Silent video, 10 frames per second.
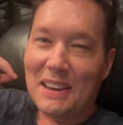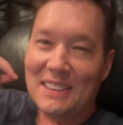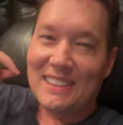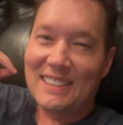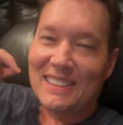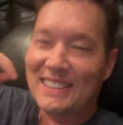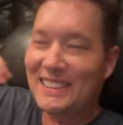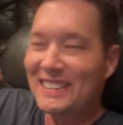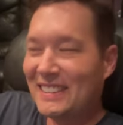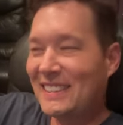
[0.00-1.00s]
so
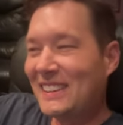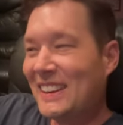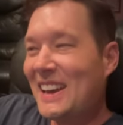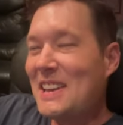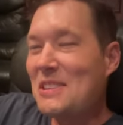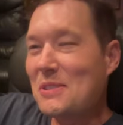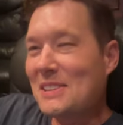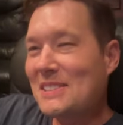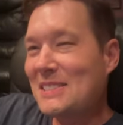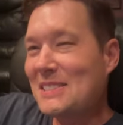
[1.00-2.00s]
you could
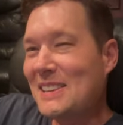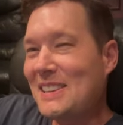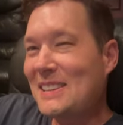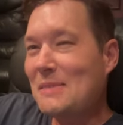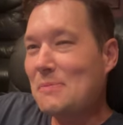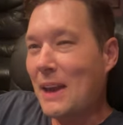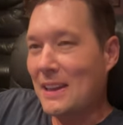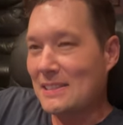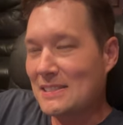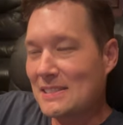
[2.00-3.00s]
weird. see
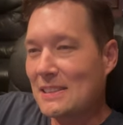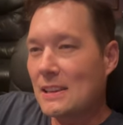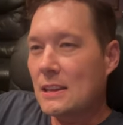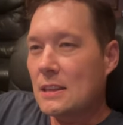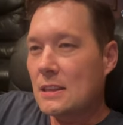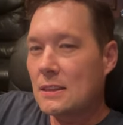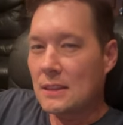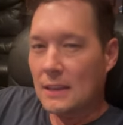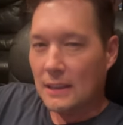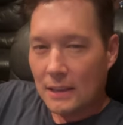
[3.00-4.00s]
Pence
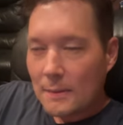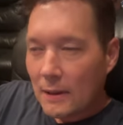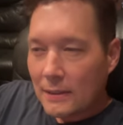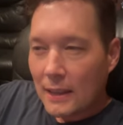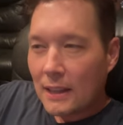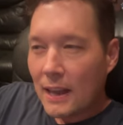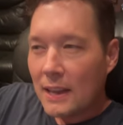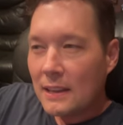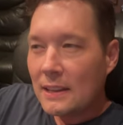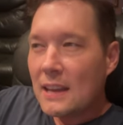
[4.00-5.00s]
thinking about that
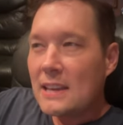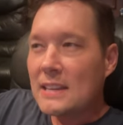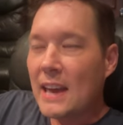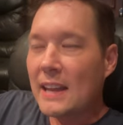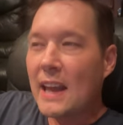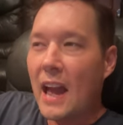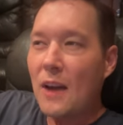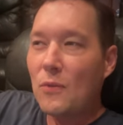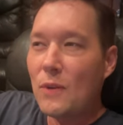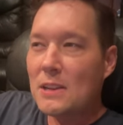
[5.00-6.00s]
line, yeah, getting
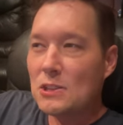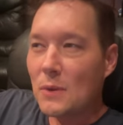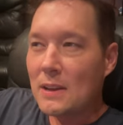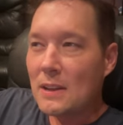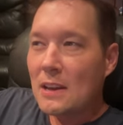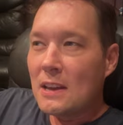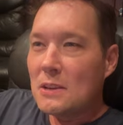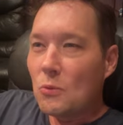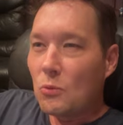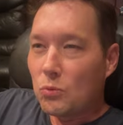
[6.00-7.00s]
halfway yeah. into it,
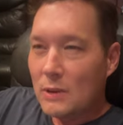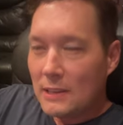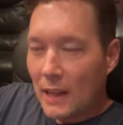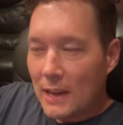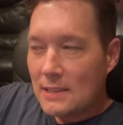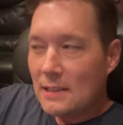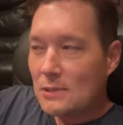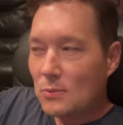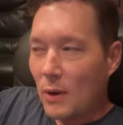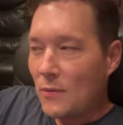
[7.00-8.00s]
realizing
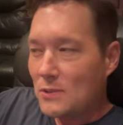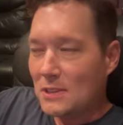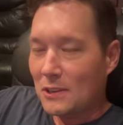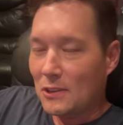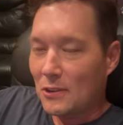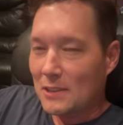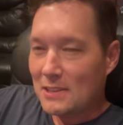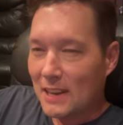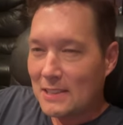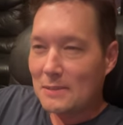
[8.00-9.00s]
his wife was going to
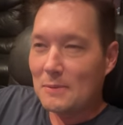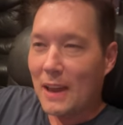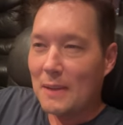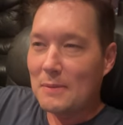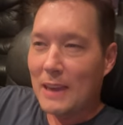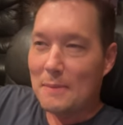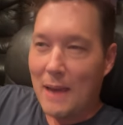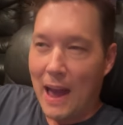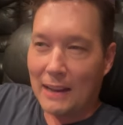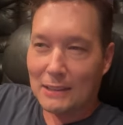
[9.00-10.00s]
criticize him and get
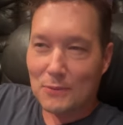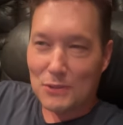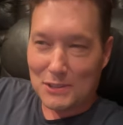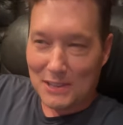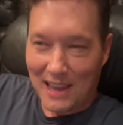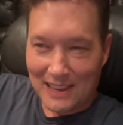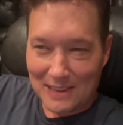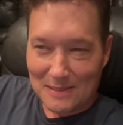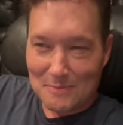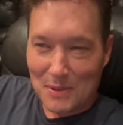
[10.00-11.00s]
mad at him for saying
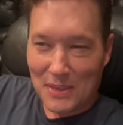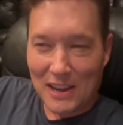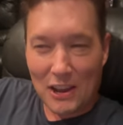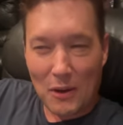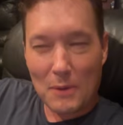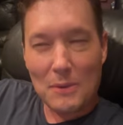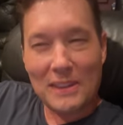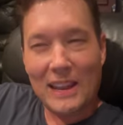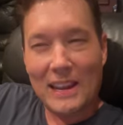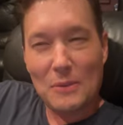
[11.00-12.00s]
it, but then going with
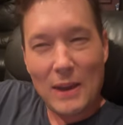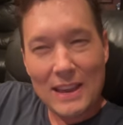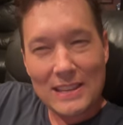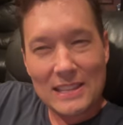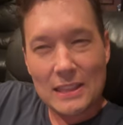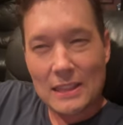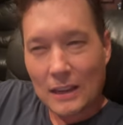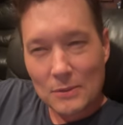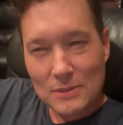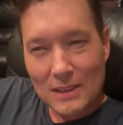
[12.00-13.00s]
it anyway because he
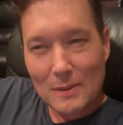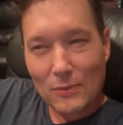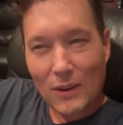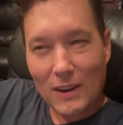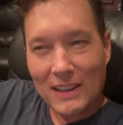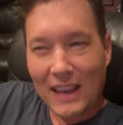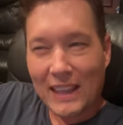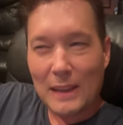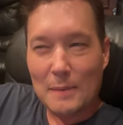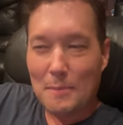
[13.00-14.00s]
thought it was going to be funny, and
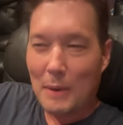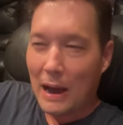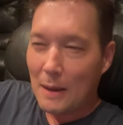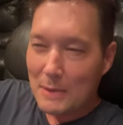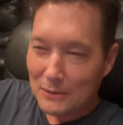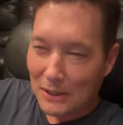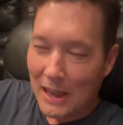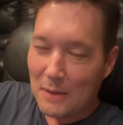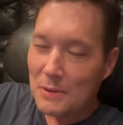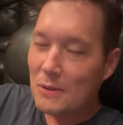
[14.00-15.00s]
then it bombing. Really,
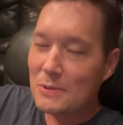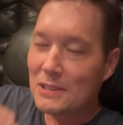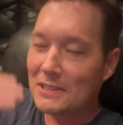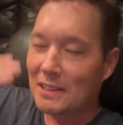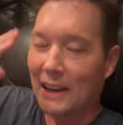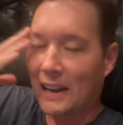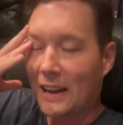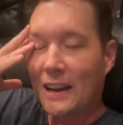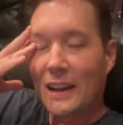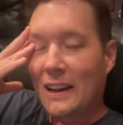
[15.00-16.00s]
it, it was just like
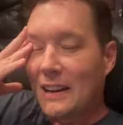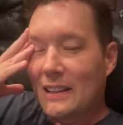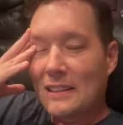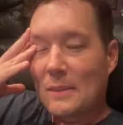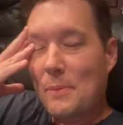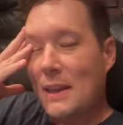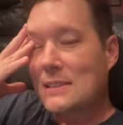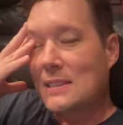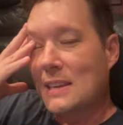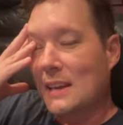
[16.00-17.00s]
the
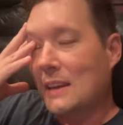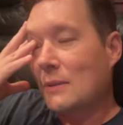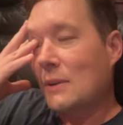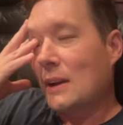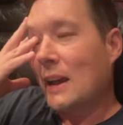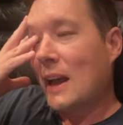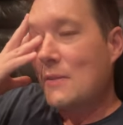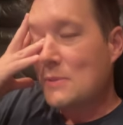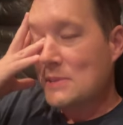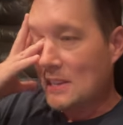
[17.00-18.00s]
Pence thing,
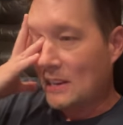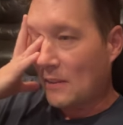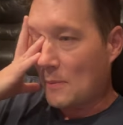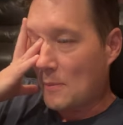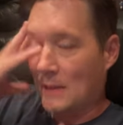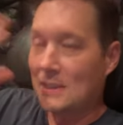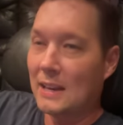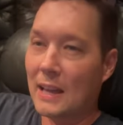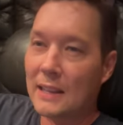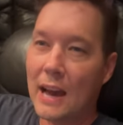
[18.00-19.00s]
haven't we seen enough of Pence?
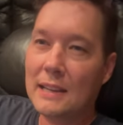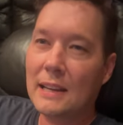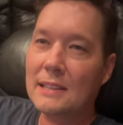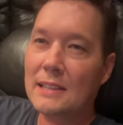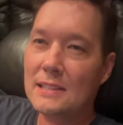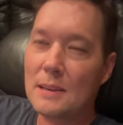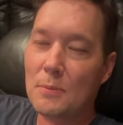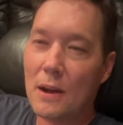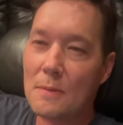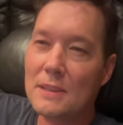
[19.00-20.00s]
Like, I'd, like to see,
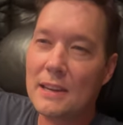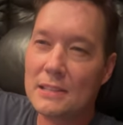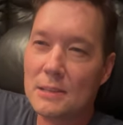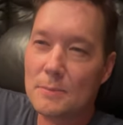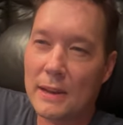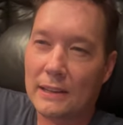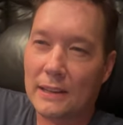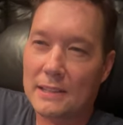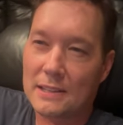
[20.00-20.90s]
probably the next debate I'd like to